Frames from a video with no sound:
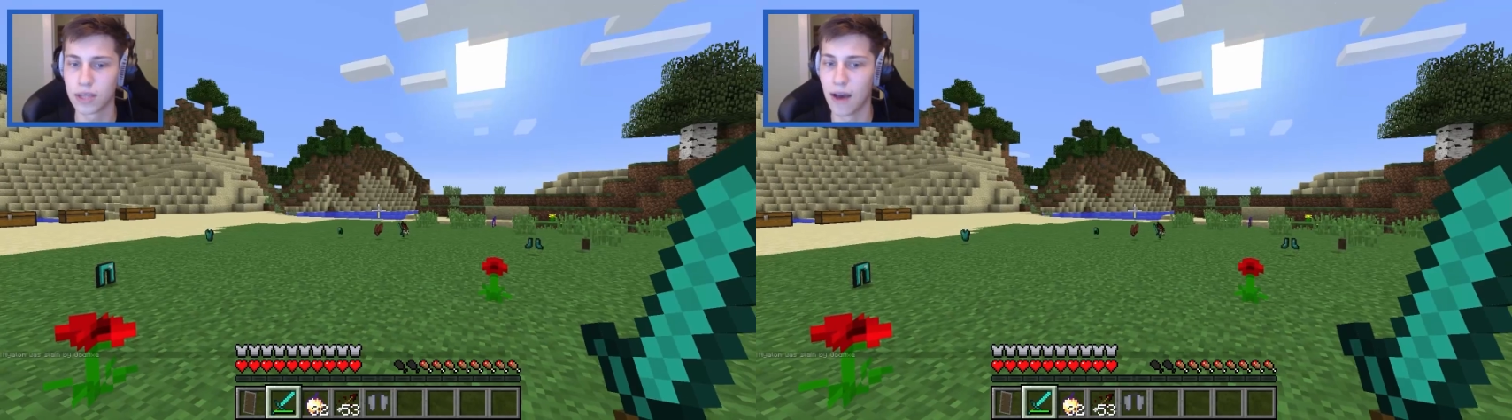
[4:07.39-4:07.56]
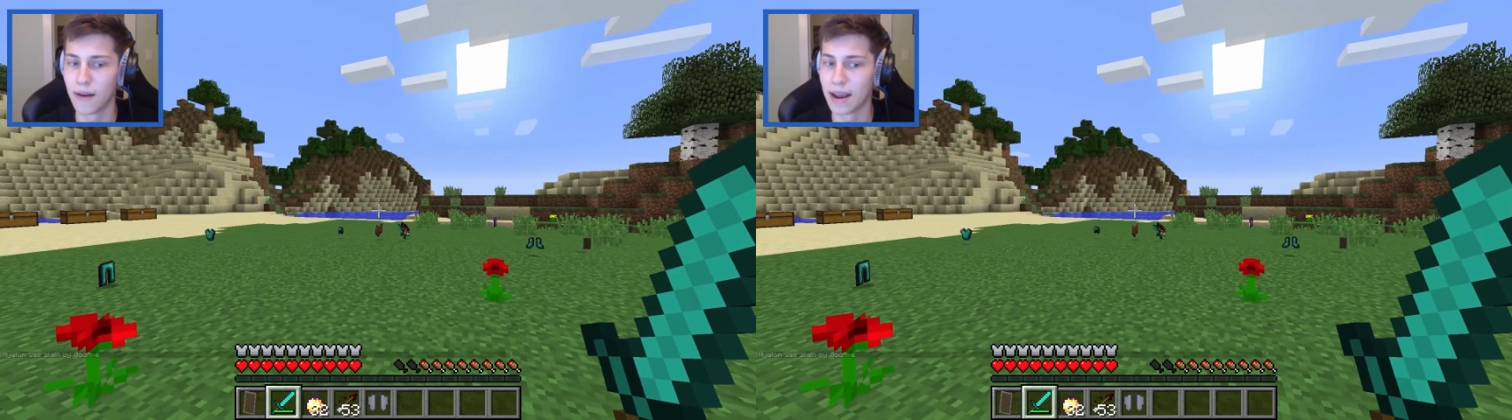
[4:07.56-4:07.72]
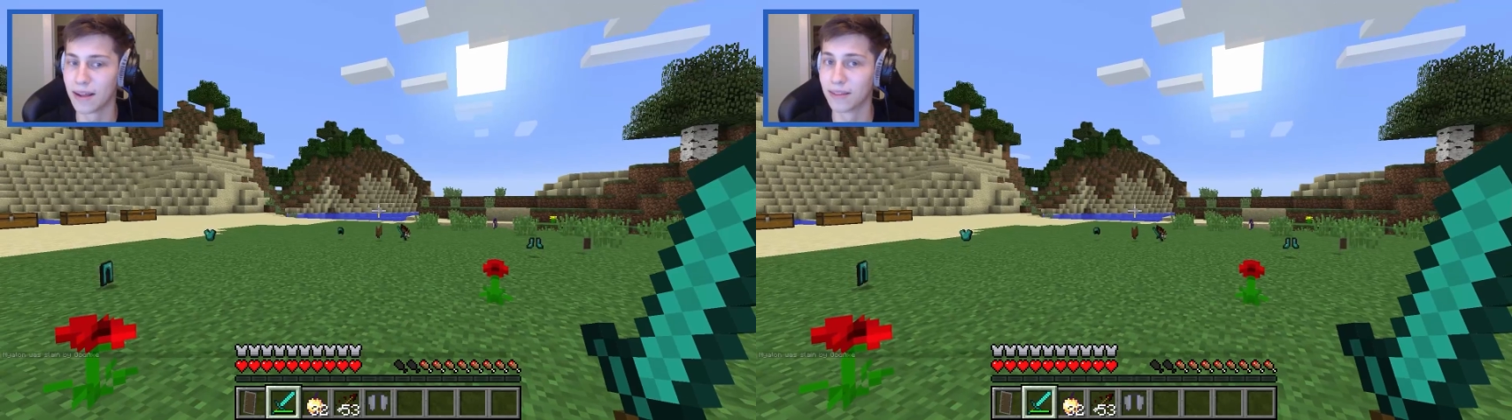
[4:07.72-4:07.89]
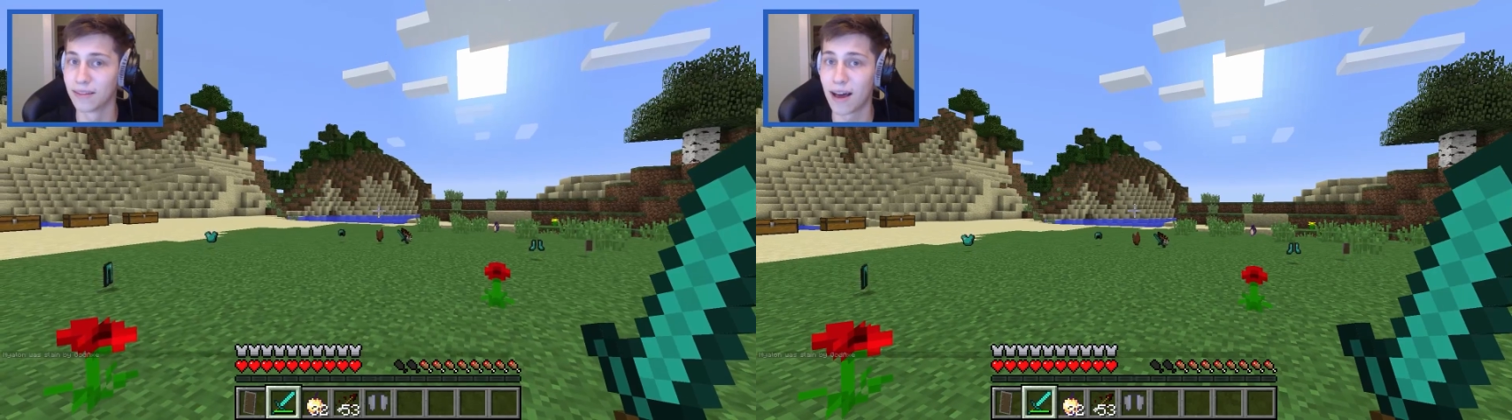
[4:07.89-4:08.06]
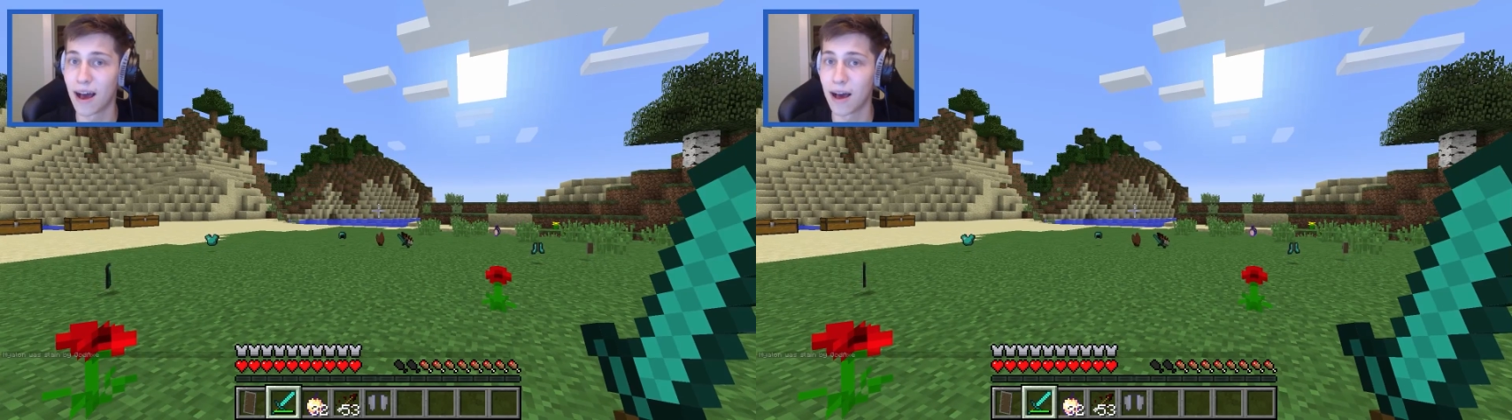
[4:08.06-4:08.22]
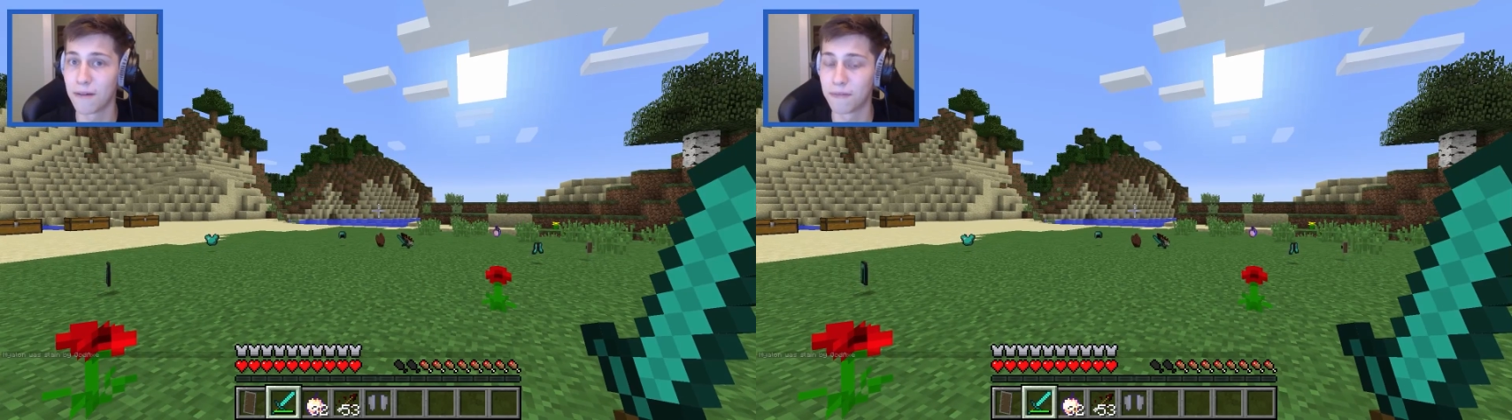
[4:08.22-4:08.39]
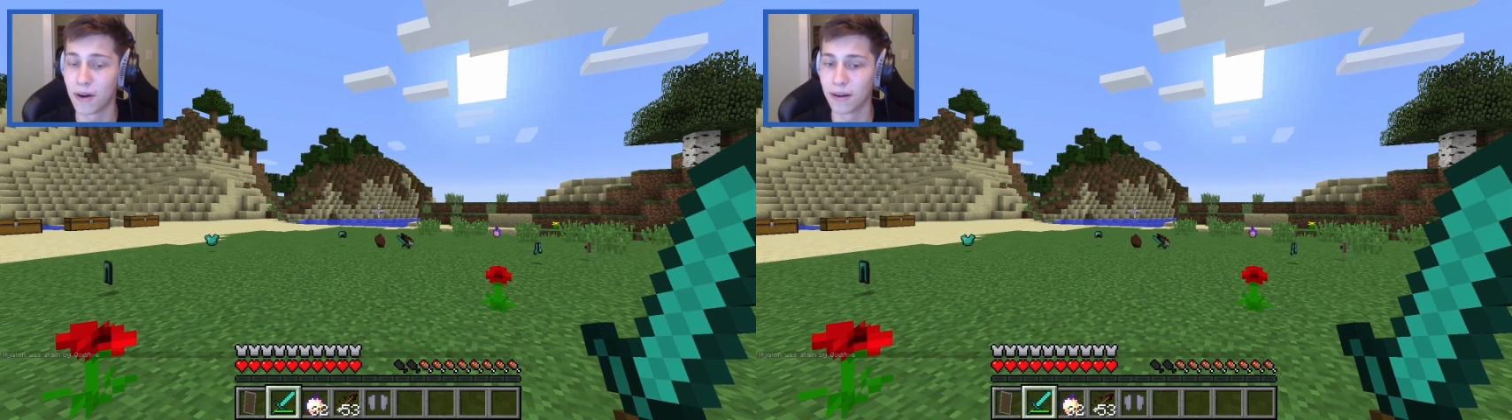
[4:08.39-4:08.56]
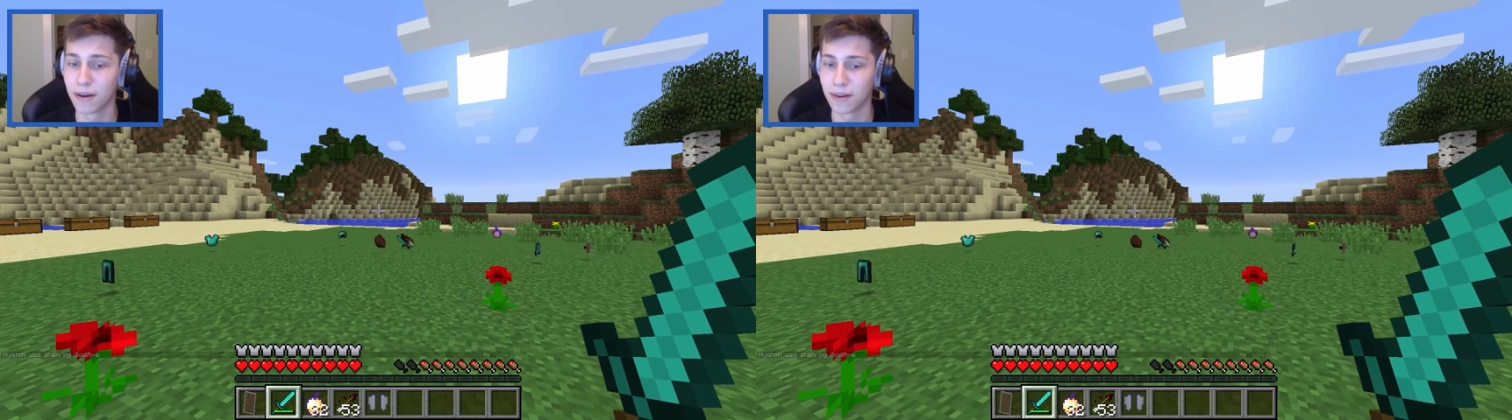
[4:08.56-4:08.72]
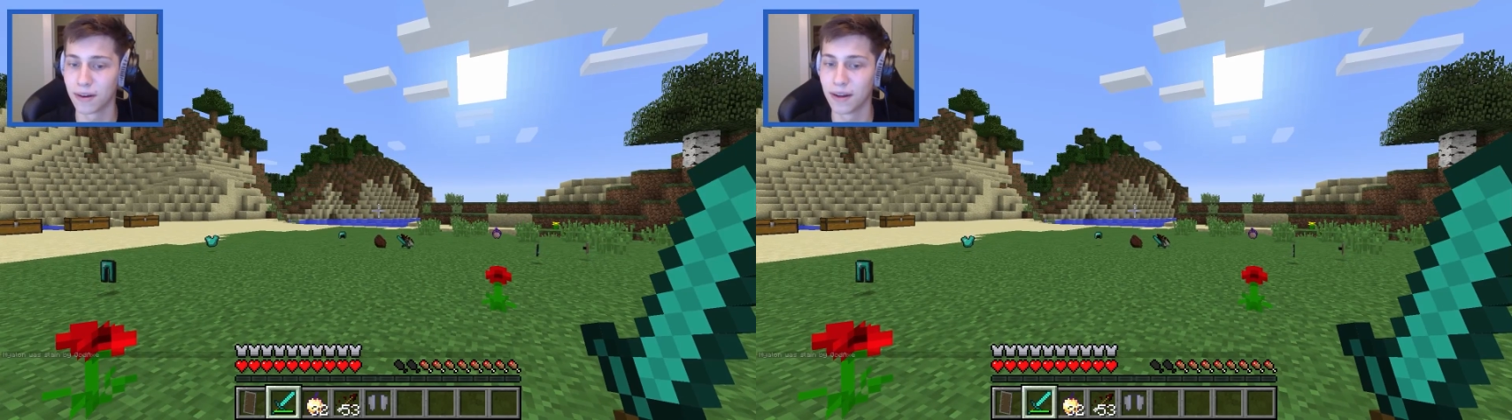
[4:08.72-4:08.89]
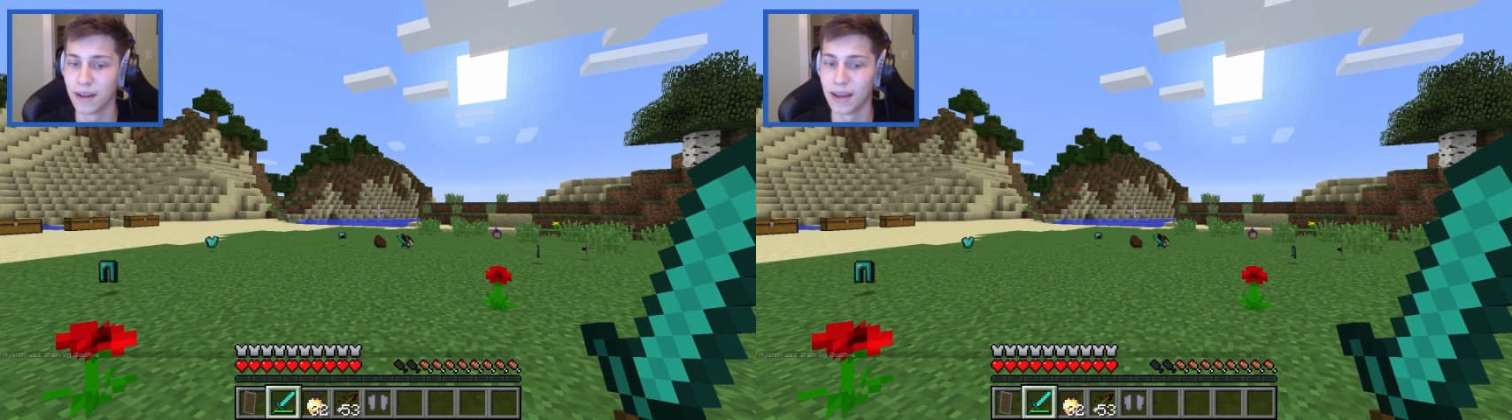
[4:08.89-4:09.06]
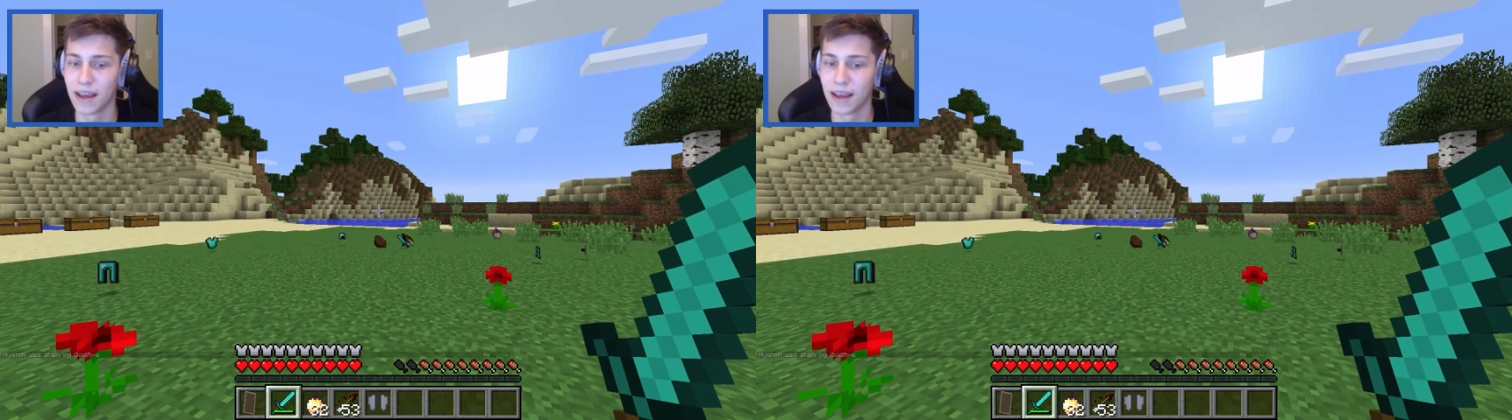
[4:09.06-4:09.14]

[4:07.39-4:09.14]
out a lot farther